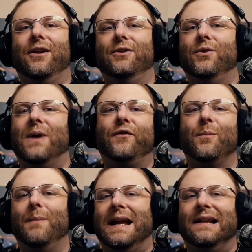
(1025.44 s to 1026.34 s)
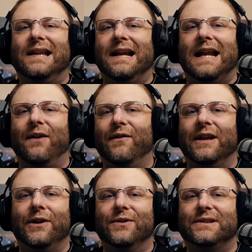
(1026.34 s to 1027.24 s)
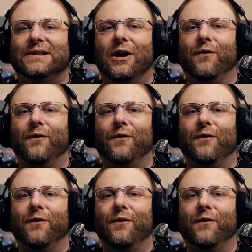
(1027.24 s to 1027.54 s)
you have to maintain everything yourself.